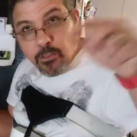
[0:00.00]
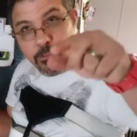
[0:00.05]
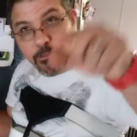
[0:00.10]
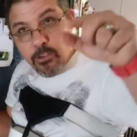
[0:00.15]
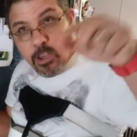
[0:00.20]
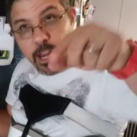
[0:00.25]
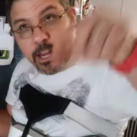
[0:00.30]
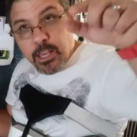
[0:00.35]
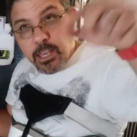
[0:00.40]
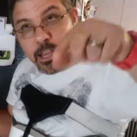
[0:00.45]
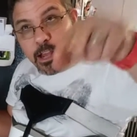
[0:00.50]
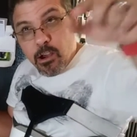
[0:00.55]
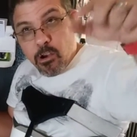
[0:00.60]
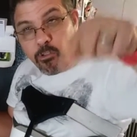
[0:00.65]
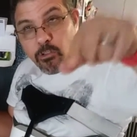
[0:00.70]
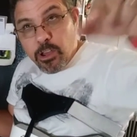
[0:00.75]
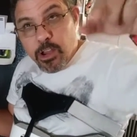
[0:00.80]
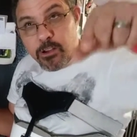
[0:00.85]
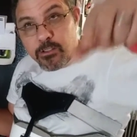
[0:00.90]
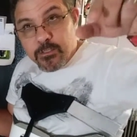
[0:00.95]
on the
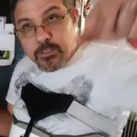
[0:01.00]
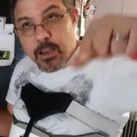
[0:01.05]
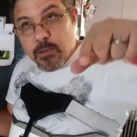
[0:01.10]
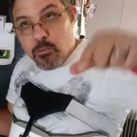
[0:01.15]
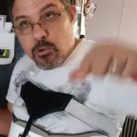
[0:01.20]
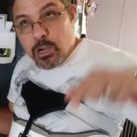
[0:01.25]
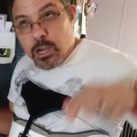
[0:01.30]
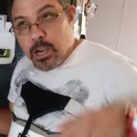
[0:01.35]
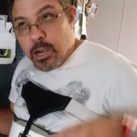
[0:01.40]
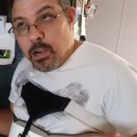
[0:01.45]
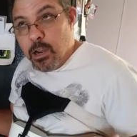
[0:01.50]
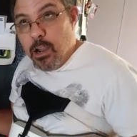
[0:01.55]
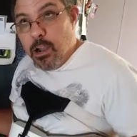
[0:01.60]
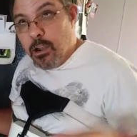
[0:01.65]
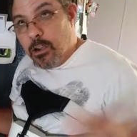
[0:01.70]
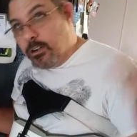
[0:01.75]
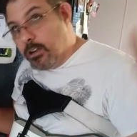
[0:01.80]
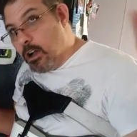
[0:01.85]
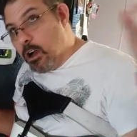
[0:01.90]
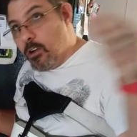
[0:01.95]
video there
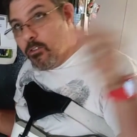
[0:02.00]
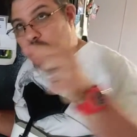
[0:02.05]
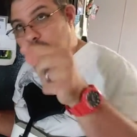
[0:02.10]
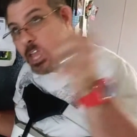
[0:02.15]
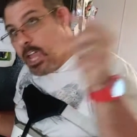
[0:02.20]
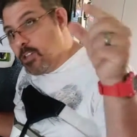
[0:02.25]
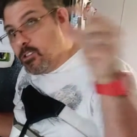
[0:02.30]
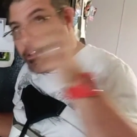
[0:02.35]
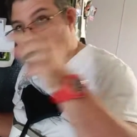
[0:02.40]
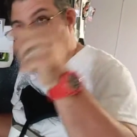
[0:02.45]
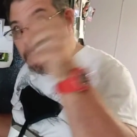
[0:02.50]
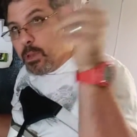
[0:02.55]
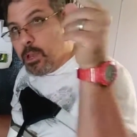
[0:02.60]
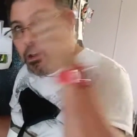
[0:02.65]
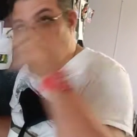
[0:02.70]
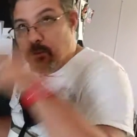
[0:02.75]
somewhere. Notification